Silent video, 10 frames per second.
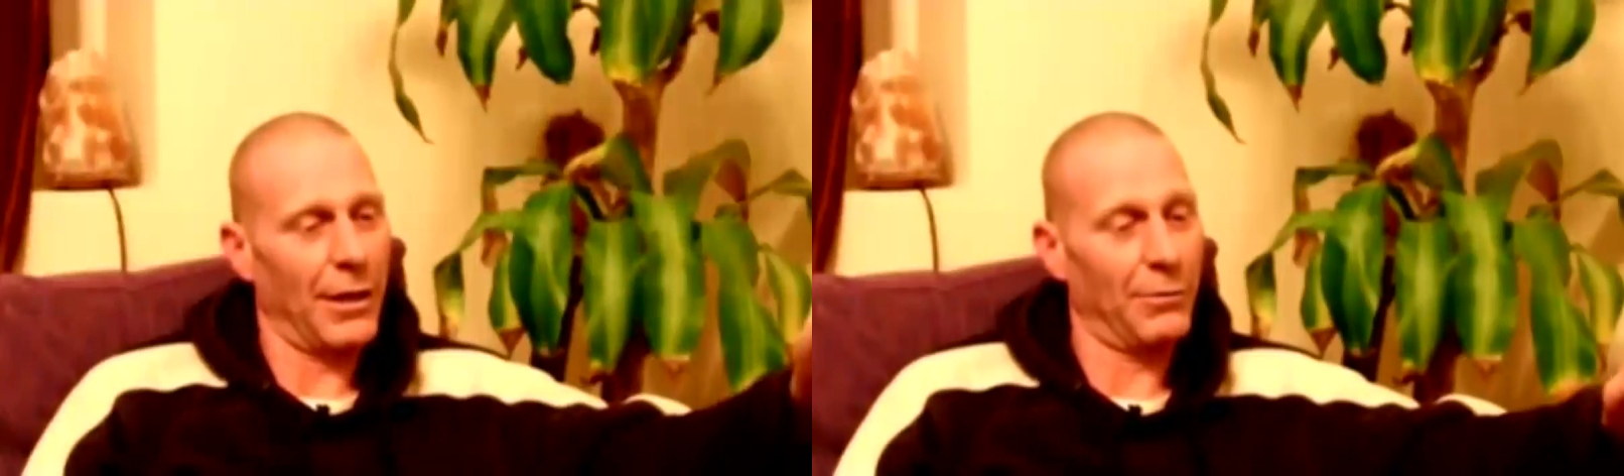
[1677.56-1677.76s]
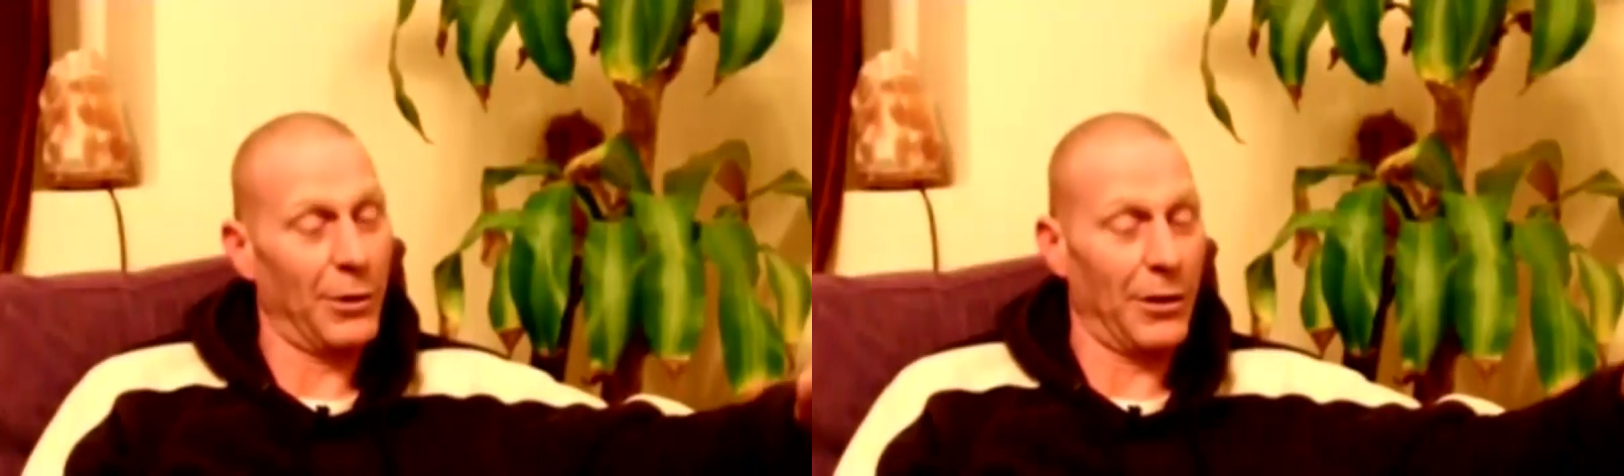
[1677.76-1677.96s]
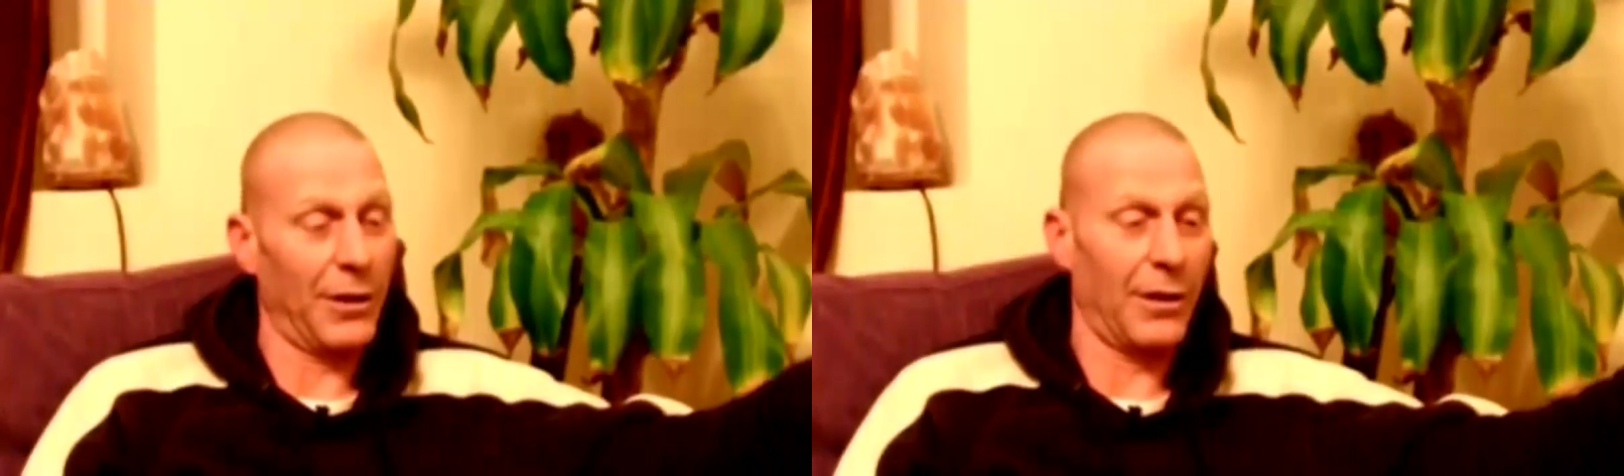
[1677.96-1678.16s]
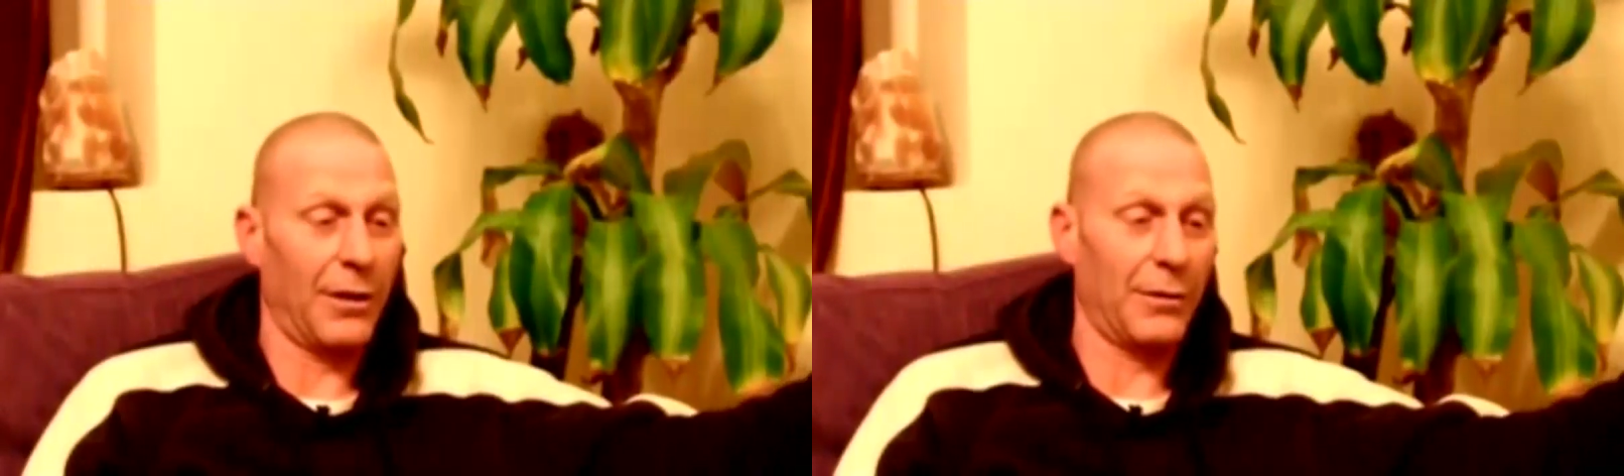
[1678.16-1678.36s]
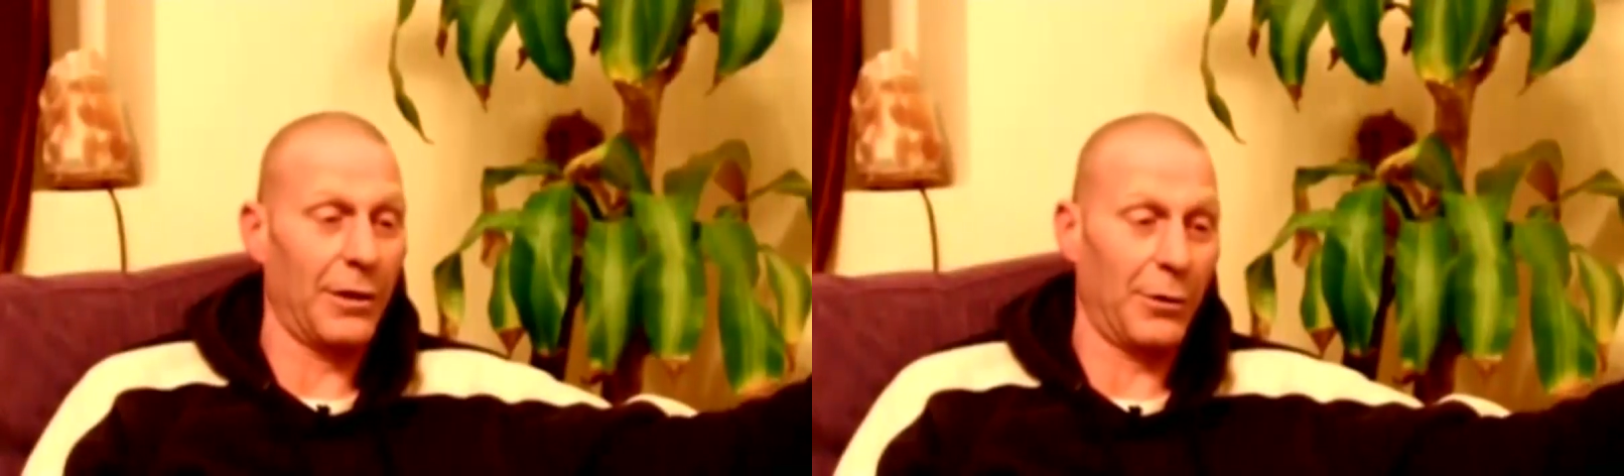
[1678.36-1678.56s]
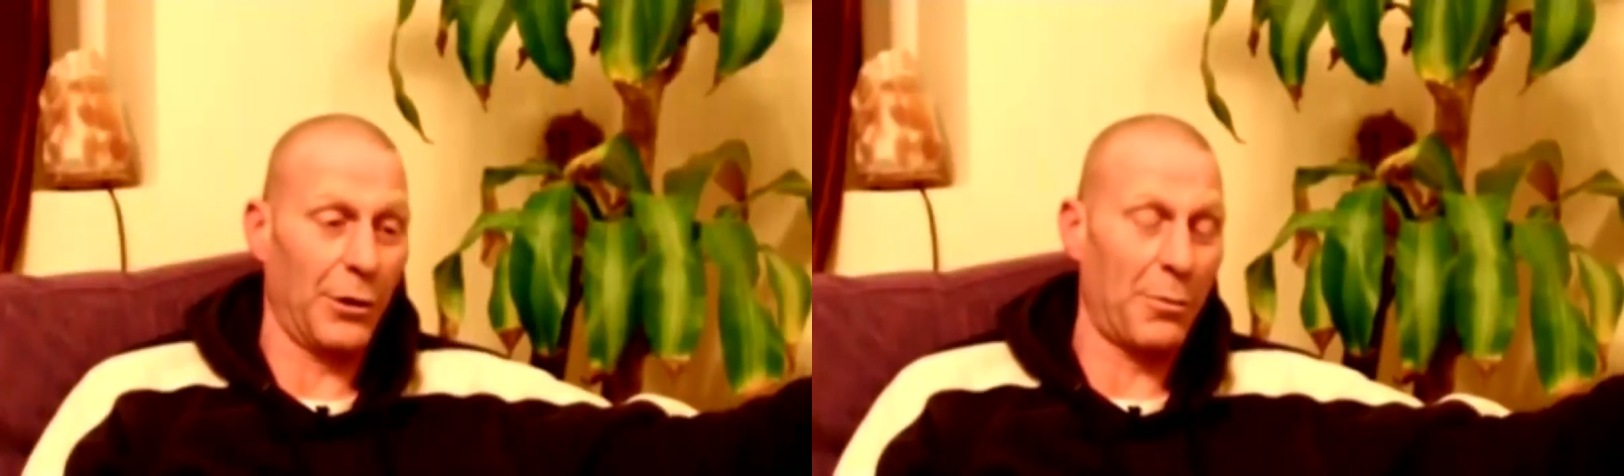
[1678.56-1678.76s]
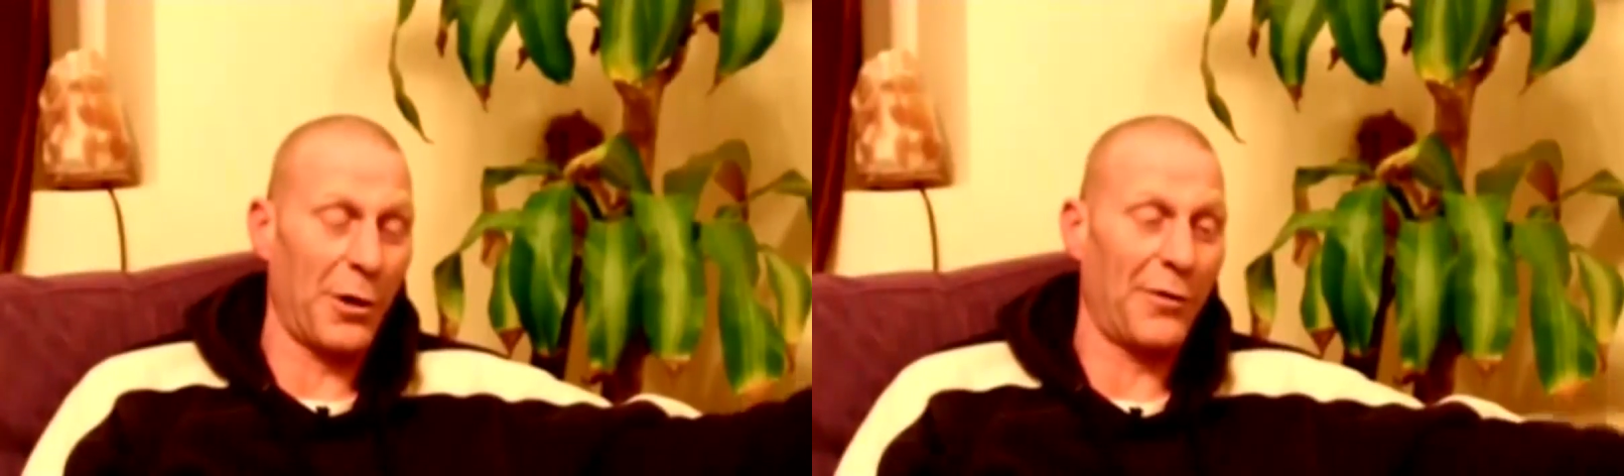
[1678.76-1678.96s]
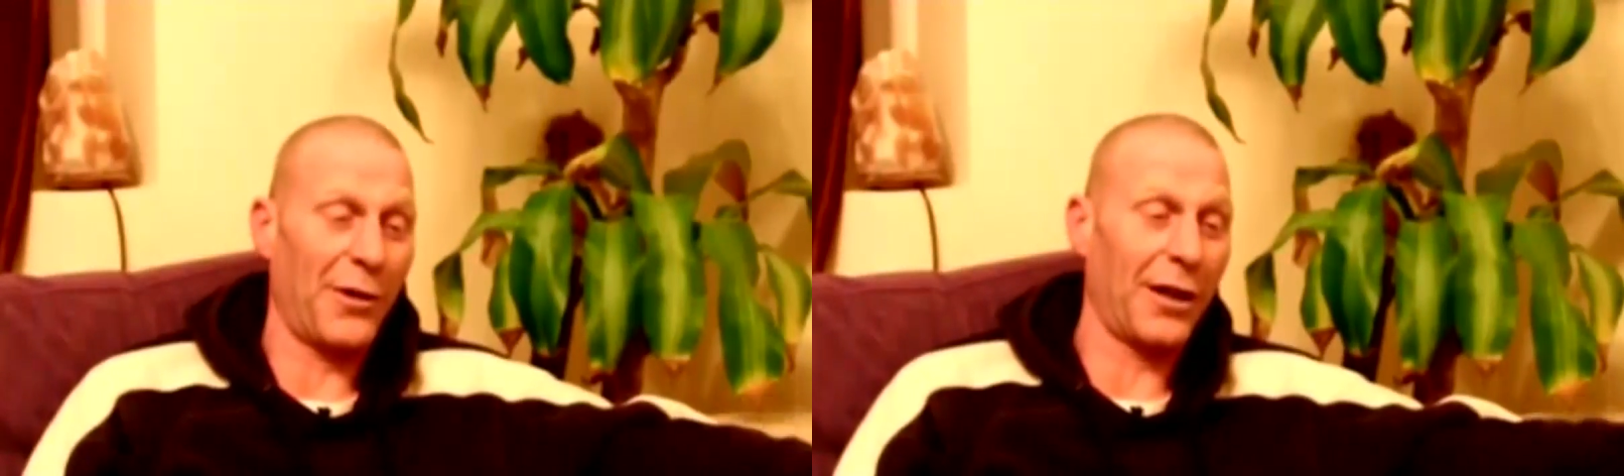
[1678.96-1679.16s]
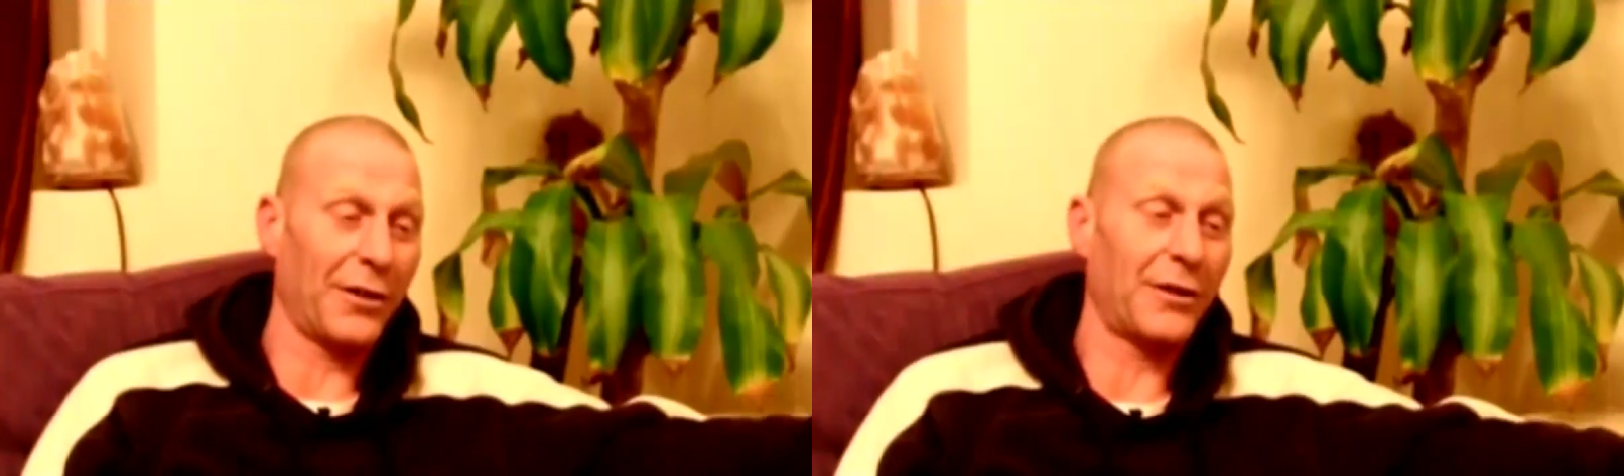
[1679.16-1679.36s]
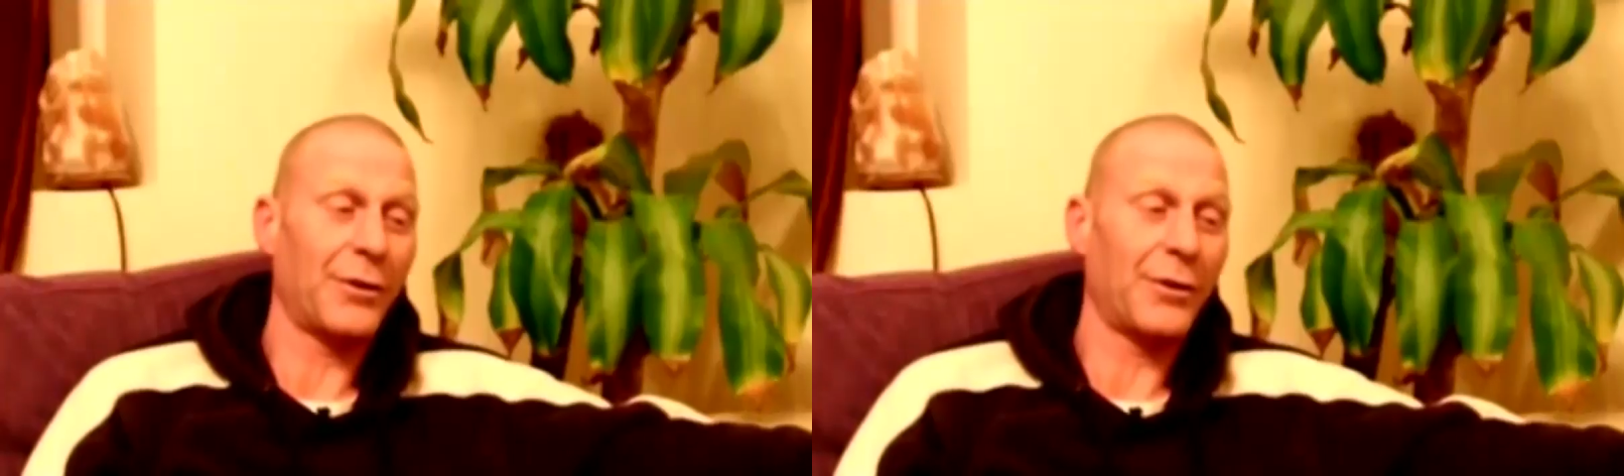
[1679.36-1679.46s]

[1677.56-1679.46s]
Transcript: we're gonna put a failure